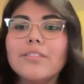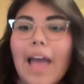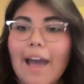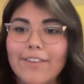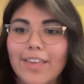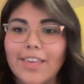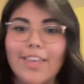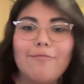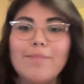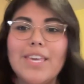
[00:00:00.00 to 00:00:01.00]
having it
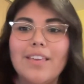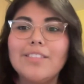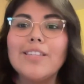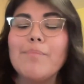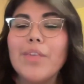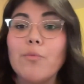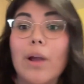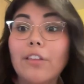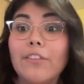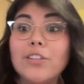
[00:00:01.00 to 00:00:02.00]
give me something
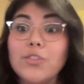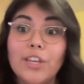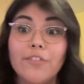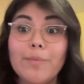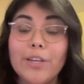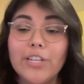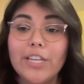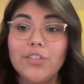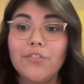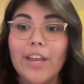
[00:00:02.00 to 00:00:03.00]
relevant to the information I
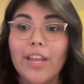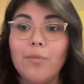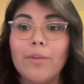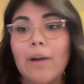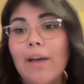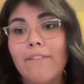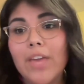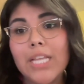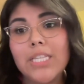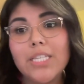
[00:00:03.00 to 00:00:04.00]
just fed it without
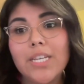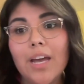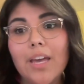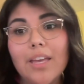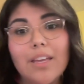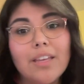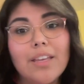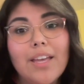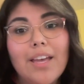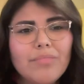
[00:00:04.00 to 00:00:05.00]
having it get stuck?
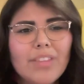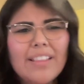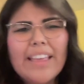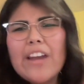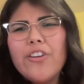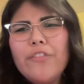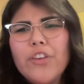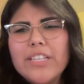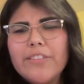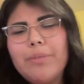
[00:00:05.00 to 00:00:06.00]
And like, I don't know if
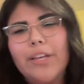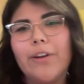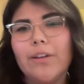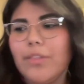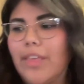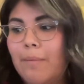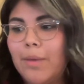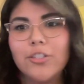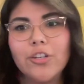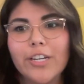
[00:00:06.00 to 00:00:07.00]
you guys have played around with
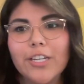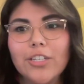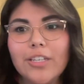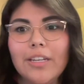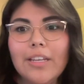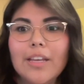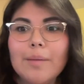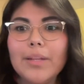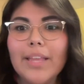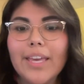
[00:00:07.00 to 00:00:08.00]
image creation,
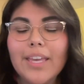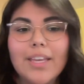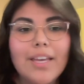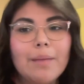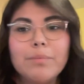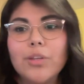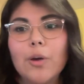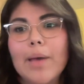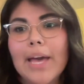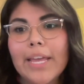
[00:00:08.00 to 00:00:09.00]
but like, I'm
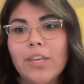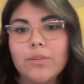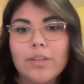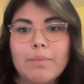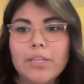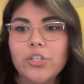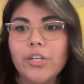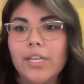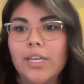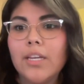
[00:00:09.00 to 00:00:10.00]
so bad at using
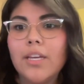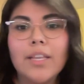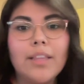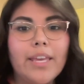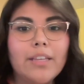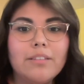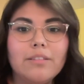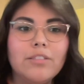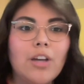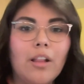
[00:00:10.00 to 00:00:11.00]
Midjourney and like
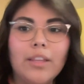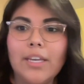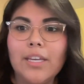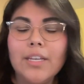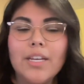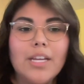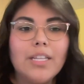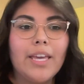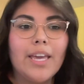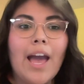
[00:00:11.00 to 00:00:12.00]
Dolly.
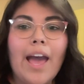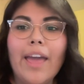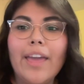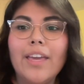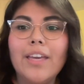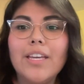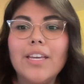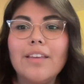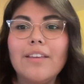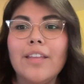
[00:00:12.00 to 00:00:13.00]
Like, I,
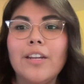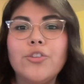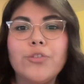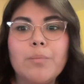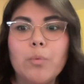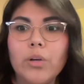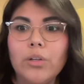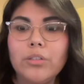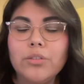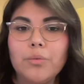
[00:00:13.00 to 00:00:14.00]
in a dream
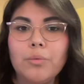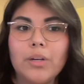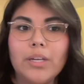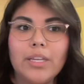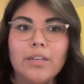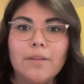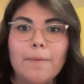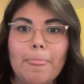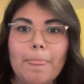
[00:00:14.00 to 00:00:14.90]
world, would